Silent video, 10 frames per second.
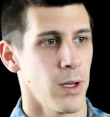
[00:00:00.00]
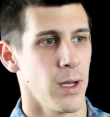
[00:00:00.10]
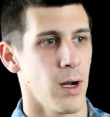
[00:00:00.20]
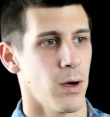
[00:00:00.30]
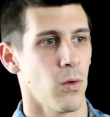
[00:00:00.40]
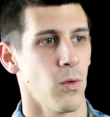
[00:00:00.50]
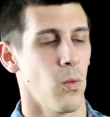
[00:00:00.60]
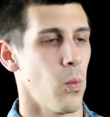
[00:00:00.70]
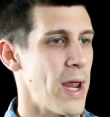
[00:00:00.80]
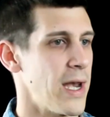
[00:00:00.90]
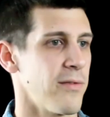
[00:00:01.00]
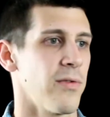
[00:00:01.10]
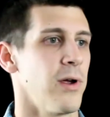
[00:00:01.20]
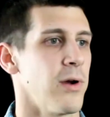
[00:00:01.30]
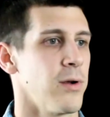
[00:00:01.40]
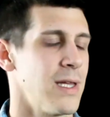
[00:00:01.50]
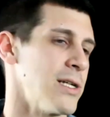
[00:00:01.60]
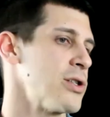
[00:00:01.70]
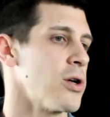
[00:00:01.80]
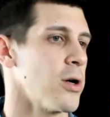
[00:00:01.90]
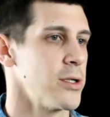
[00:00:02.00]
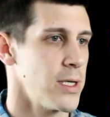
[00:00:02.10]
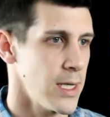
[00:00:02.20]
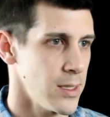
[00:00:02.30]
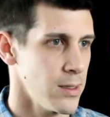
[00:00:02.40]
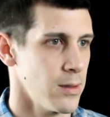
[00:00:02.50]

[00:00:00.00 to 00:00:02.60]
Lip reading: your discharge date.